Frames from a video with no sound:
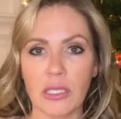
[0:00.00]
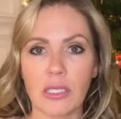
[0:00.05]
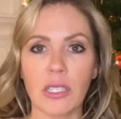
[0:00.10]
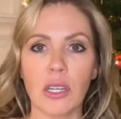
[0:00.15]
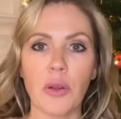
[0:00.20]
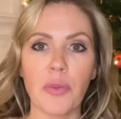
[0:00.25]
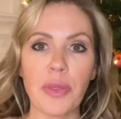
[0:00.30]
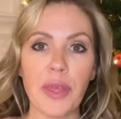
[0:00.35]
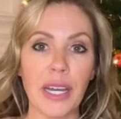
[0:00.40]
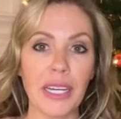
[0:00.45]

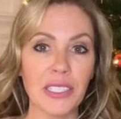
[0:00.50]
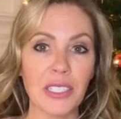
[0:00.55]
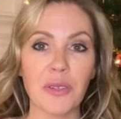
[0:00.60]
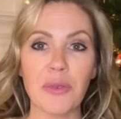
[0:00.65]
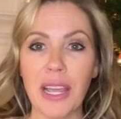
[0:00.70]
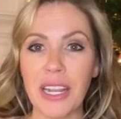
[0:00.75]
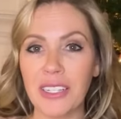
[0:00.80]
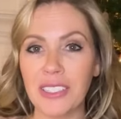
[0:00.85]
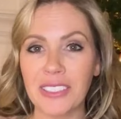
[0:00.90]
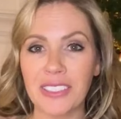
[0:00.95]
So the
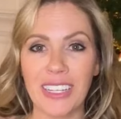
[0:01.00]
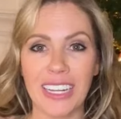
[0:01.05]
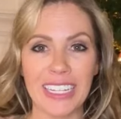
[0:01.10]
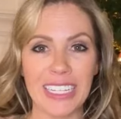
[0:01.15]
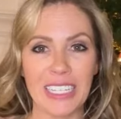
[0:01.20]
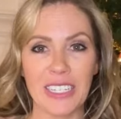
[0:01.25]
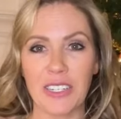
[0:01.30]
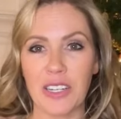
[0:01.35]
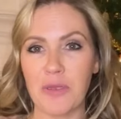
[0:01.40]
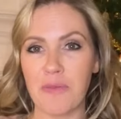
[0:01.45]
underwriter's
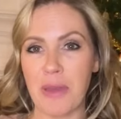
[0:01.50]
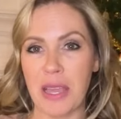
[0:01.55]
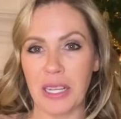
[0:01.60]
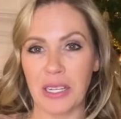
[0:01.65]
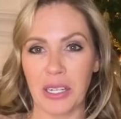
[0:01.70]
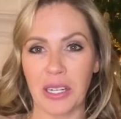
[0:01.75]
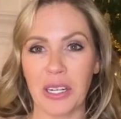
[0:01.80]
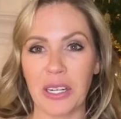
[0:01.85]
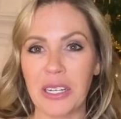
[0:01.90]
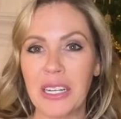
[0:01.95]
not here to
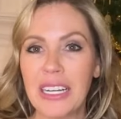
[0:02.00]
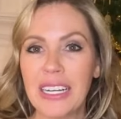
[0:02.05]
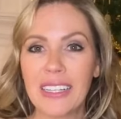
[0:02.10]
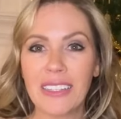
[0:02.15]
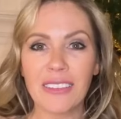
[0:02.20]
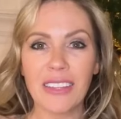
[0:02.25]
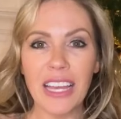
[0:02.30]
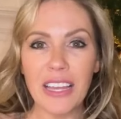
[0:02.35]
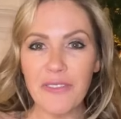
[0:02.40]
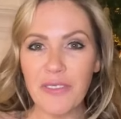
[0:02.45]
make our
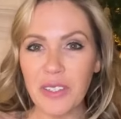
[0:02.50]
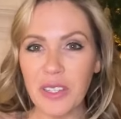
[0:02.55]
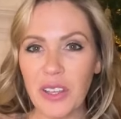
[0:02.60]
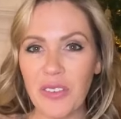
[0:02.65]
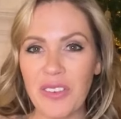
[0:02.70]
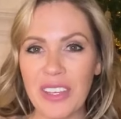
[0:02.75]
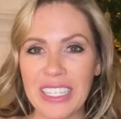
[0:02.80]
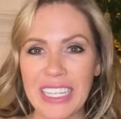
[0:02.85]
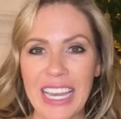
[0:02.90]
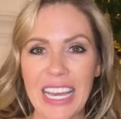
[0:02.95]
life a
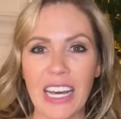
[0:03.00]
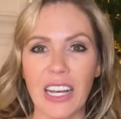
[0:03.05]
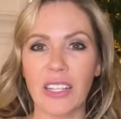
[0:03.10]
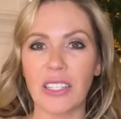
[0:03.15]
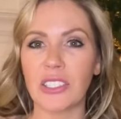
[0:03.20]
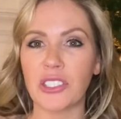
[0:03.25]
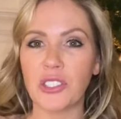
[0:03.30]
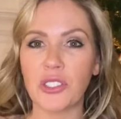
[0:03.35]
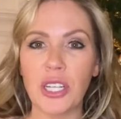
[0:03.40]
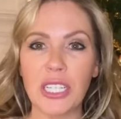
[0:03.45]
living hell,
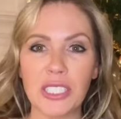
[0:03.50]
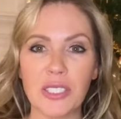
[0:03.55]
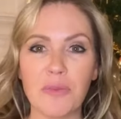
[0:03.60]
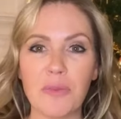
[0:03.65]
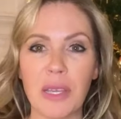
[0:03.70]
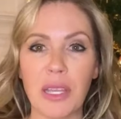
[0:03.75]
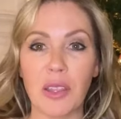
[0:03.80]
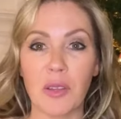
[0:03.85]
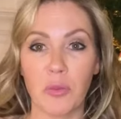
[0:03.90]
and trust me,